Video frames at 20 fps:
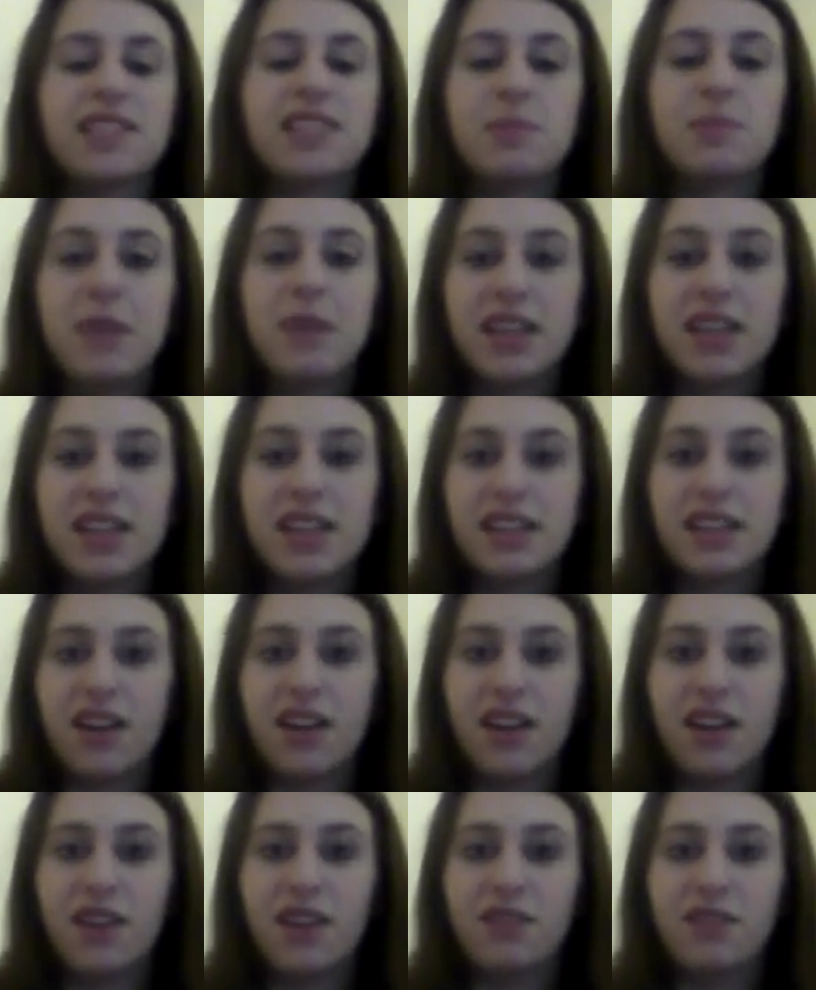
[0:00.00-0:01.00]
Speaking
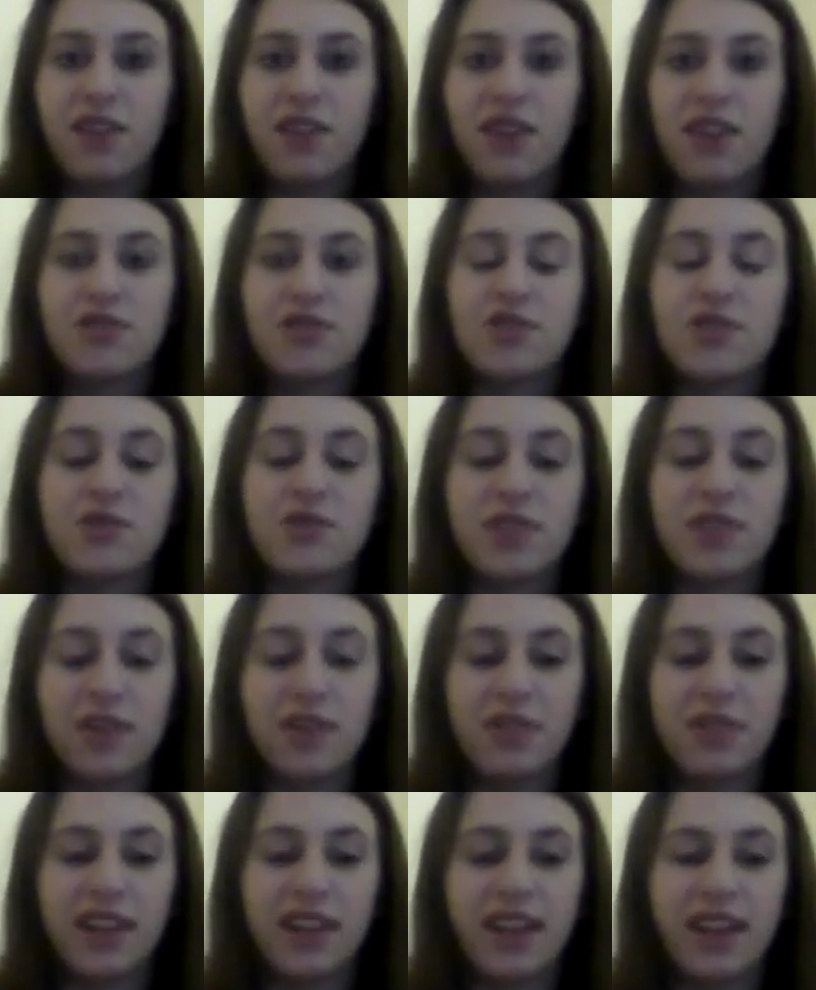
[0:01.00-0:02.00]
of
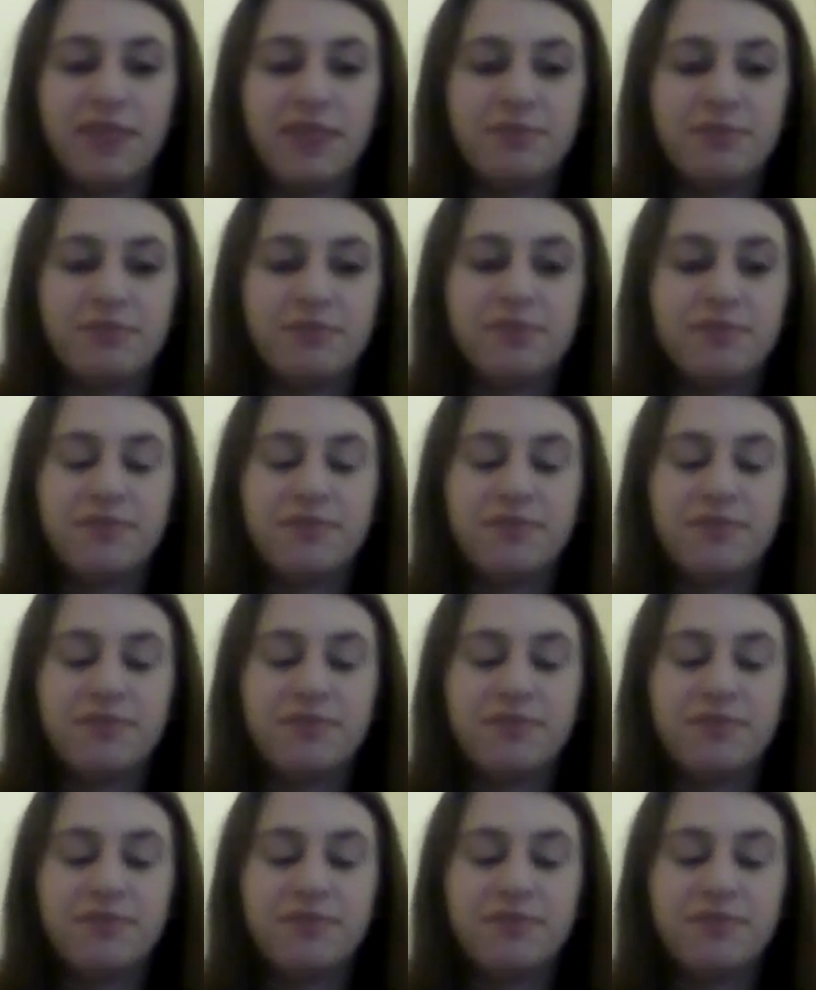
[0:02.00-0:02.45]
triola,